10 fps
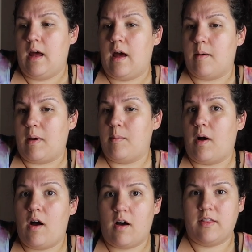um, I
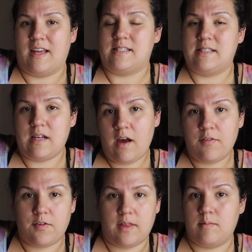bought all that
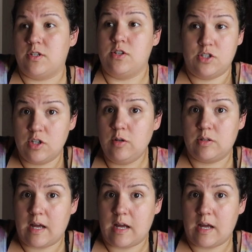stuff for them to do,